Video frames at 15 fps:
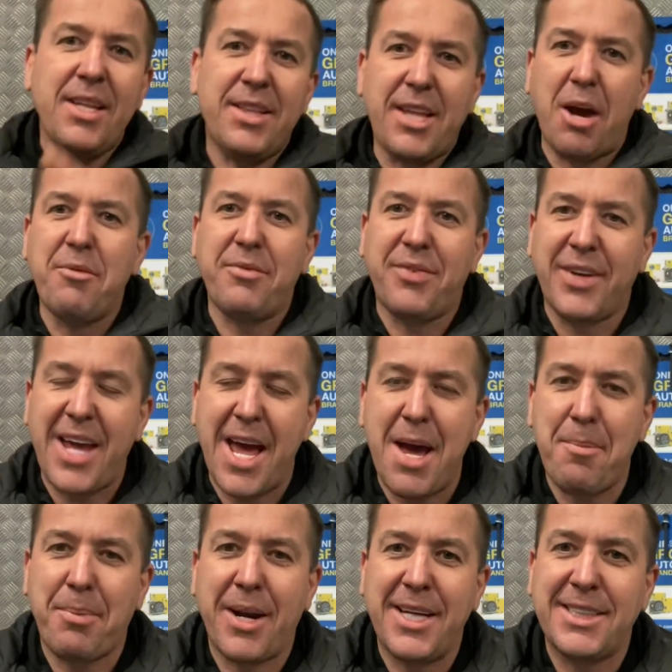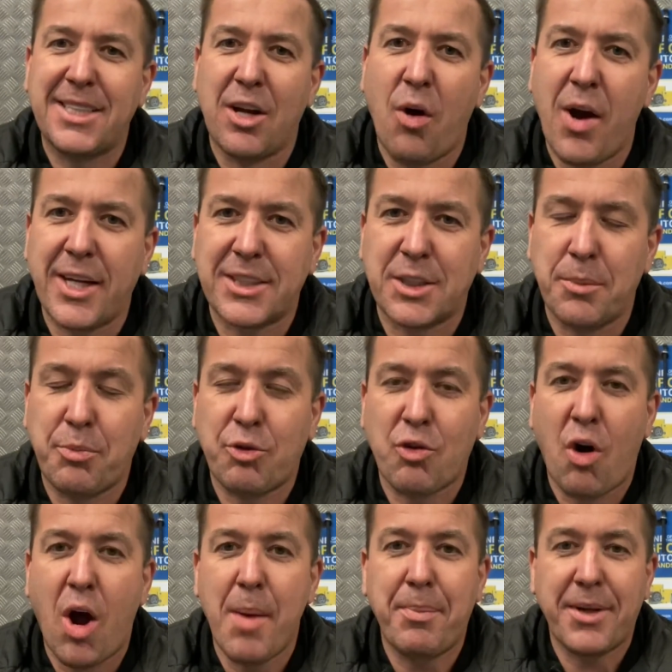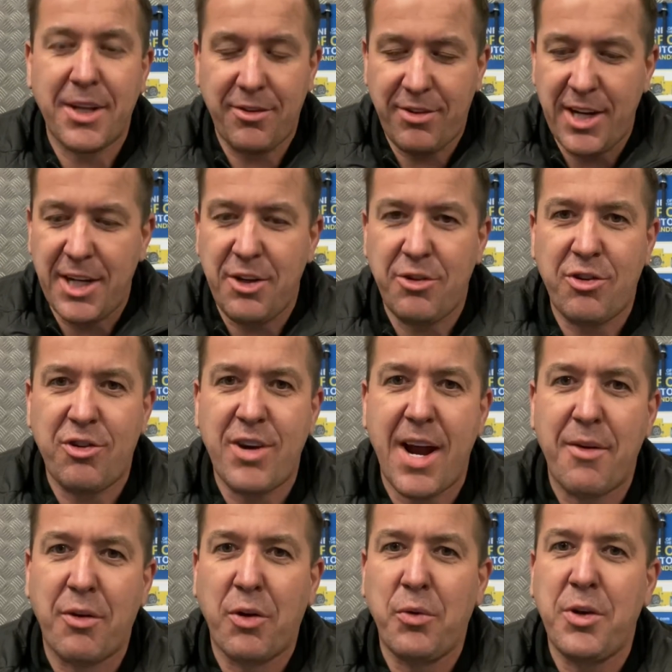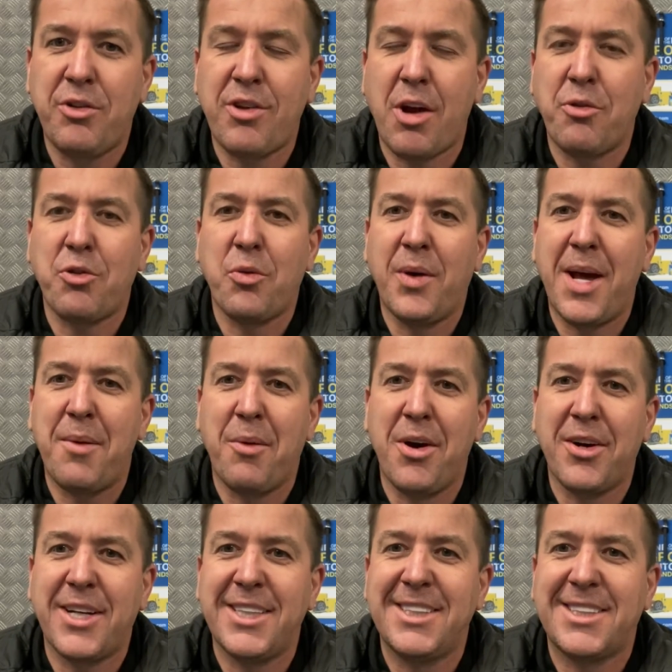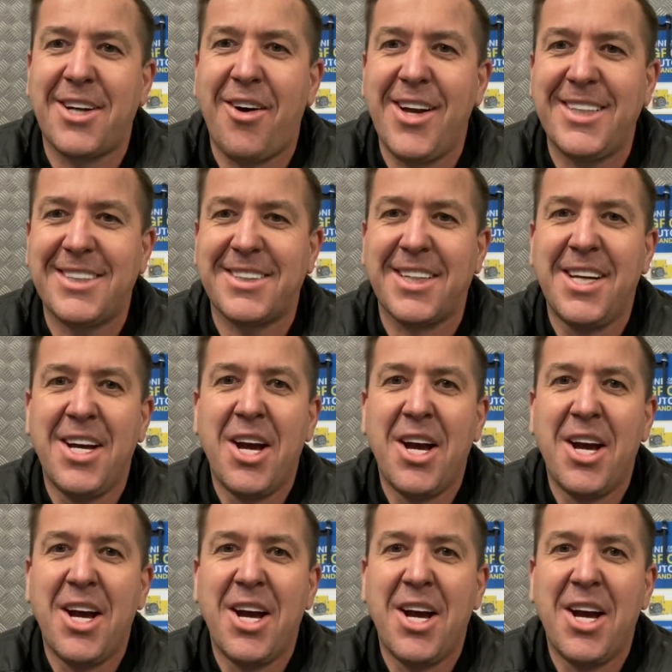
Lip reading: Don't forget, please like, subscribe, continue to share on all your social networking sites,